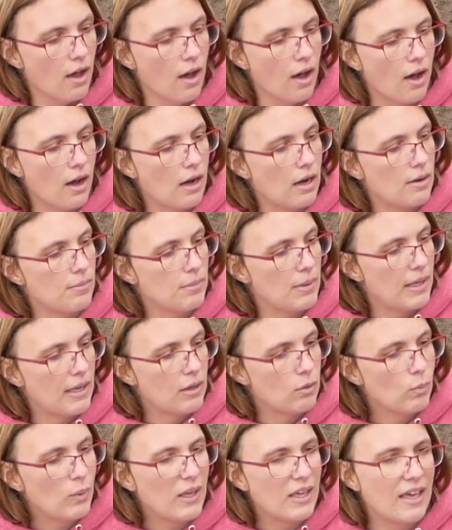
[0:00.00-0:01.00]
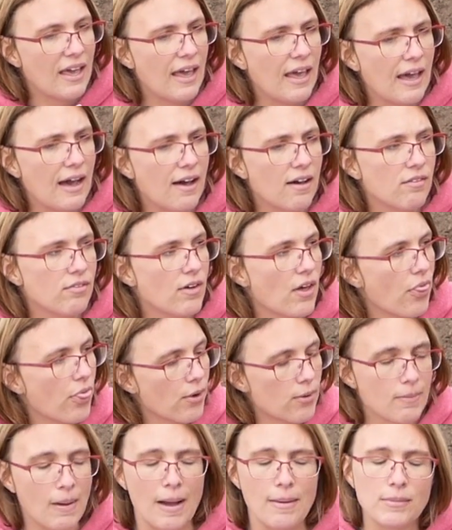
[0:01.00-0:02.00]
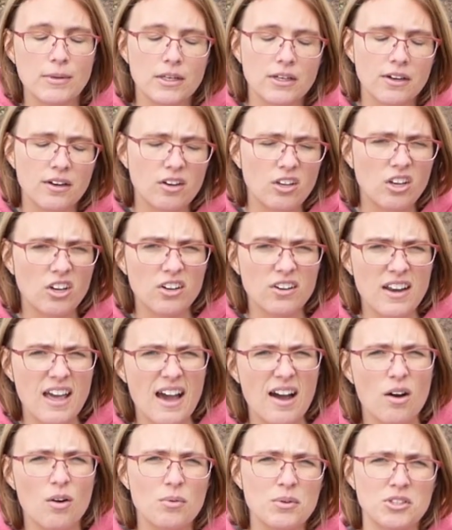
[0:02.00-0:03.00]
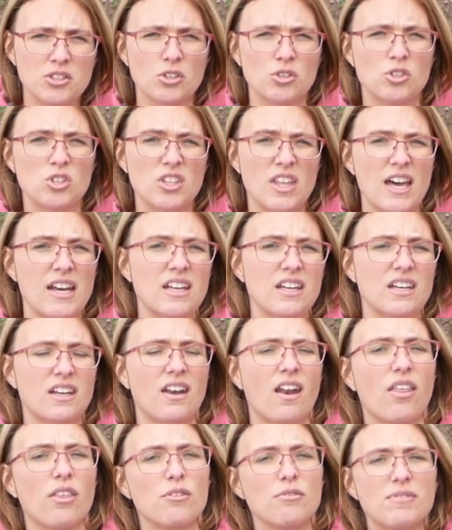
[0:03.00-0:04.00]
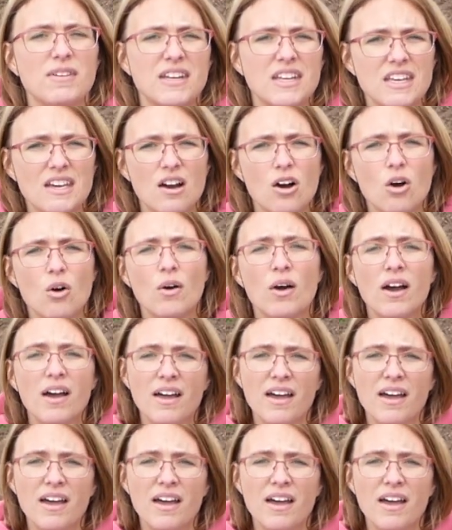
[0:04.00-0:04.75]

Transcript: Um, and we have a thermometer in here now. We showed you that in another video.